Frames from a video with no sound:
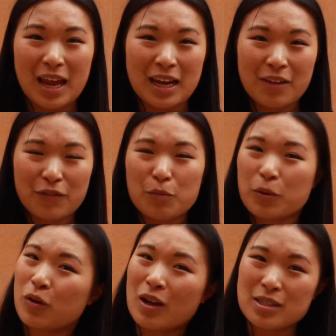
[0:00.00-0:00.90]
And if you
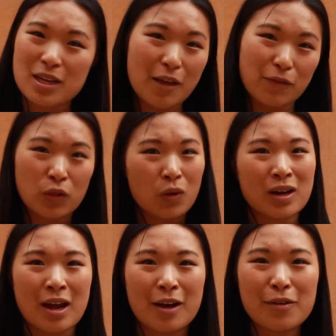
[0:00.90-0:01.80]
procrastinate for
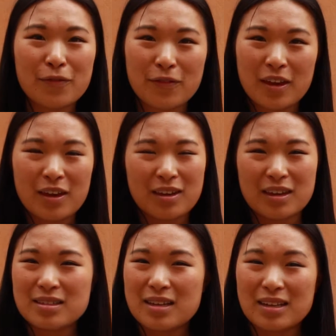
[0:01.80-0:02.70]
long enough,
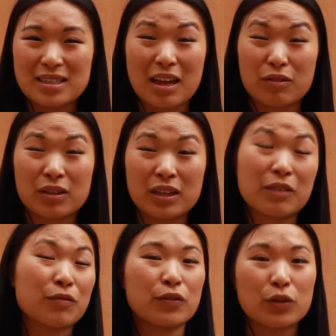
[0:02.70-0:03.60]
you start to get really
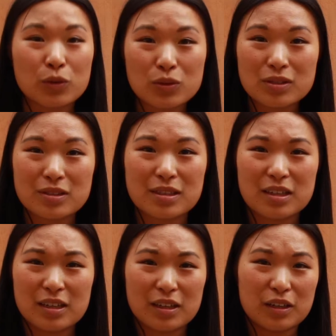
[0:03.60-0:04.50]
confused,
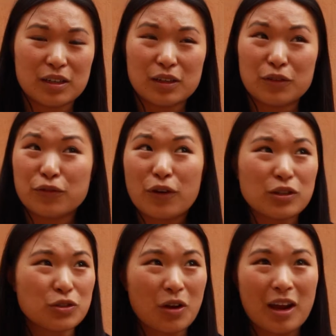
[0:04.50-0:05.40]

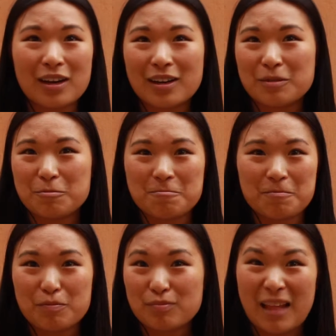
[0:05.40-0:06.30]
frustrated,
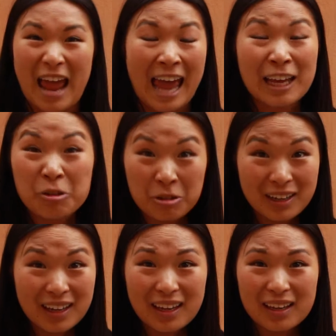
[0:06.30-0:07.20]

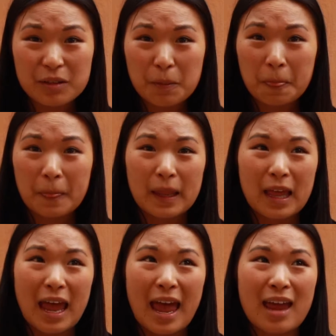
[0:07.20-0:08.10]
angry,
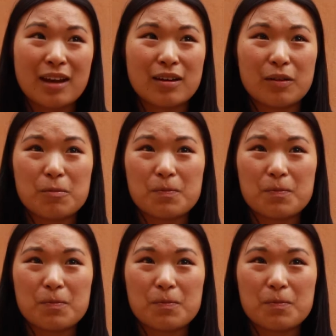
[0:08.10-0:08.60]
and